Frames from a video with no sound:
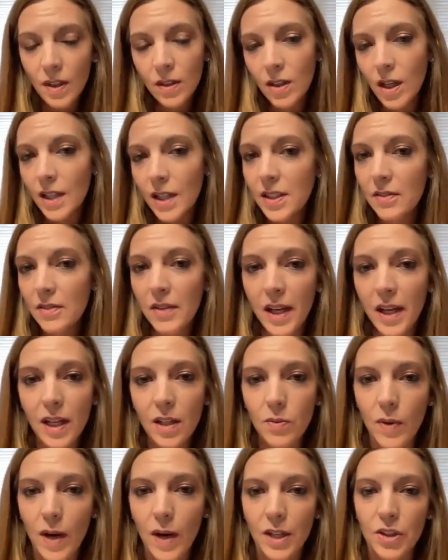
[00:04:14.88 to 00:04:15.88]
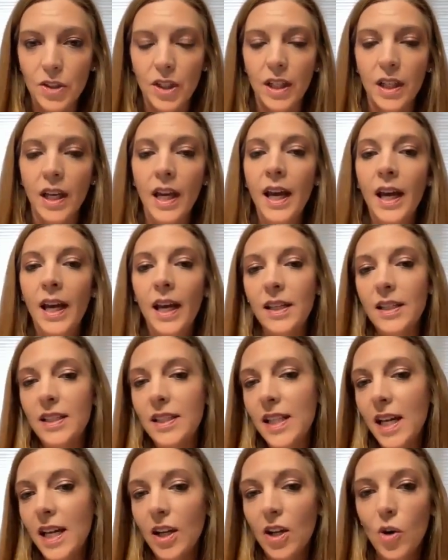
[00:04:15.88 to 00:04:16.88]
lots of hand washing, and
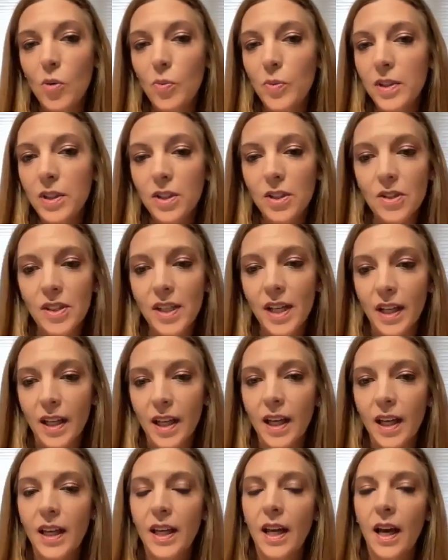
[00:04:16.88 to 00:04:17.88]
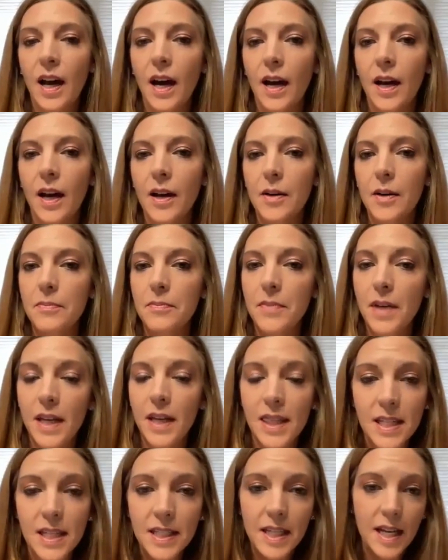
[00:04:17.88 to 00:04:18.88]
staying home when you're sick, and
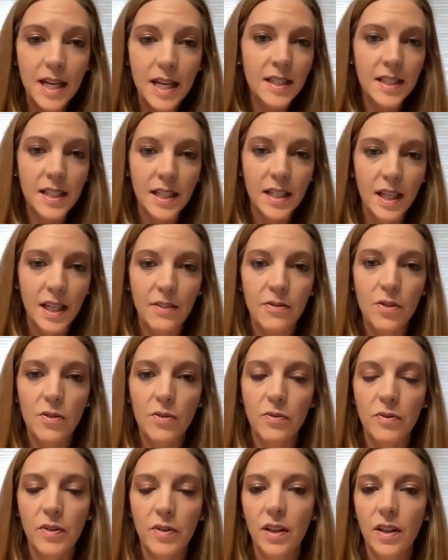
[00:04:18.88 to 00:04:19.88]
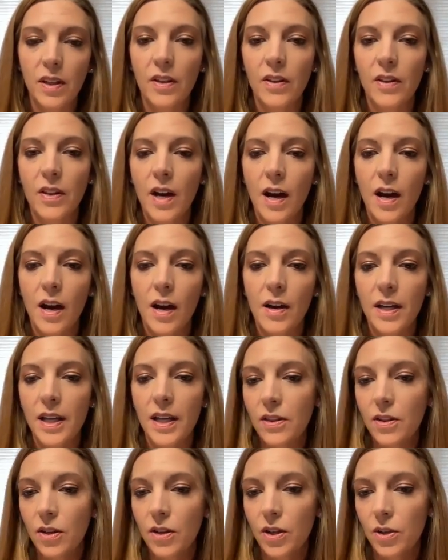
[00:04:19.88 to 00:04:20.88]
then testing if you feel
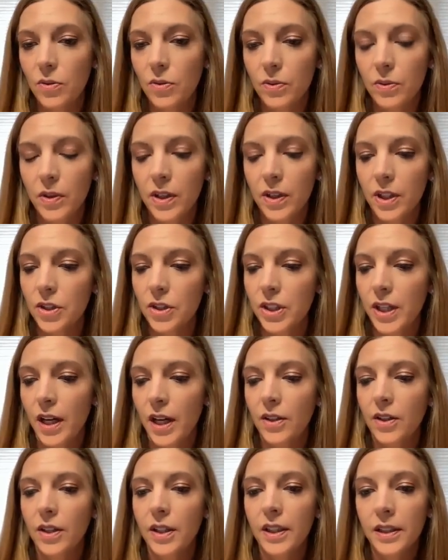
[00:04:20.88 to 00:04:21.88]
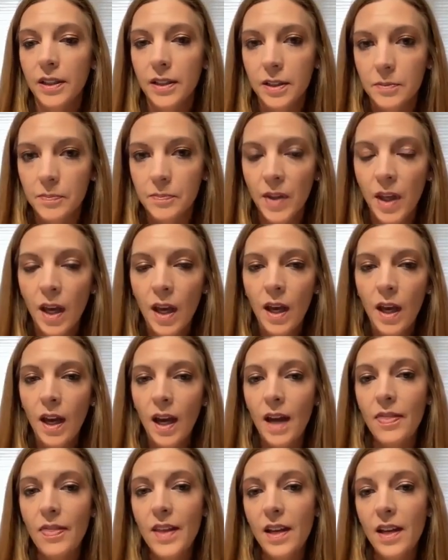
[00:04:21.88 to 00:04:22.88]
either you or your child are ill.
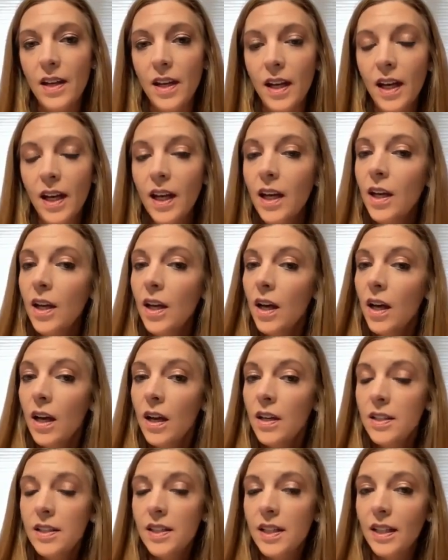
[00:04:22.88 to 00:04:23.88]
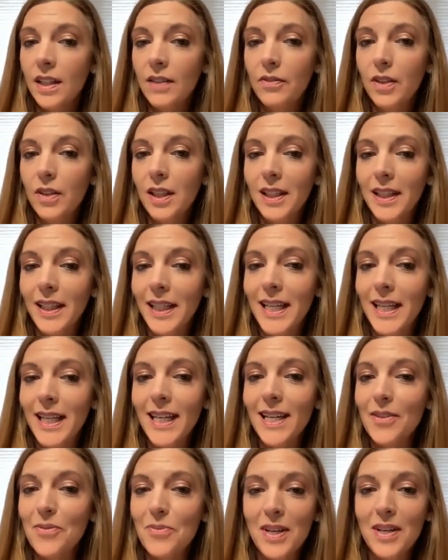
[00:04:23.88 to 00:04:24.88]
And then
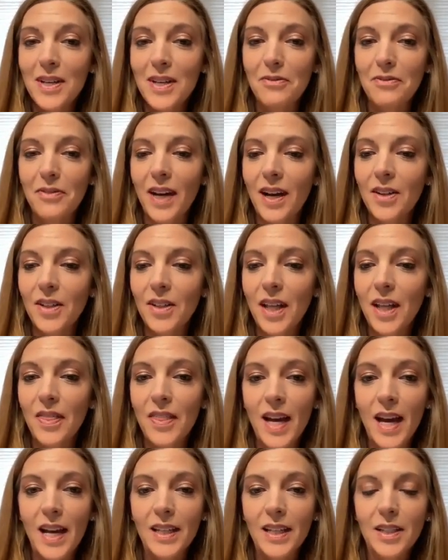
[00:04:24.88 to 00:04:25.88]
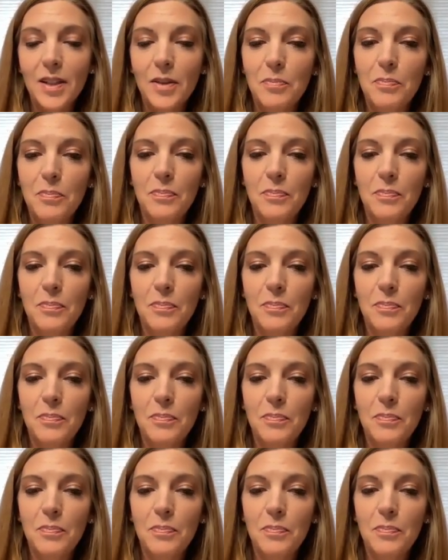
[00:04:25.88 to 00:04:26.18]
significantly, we have found that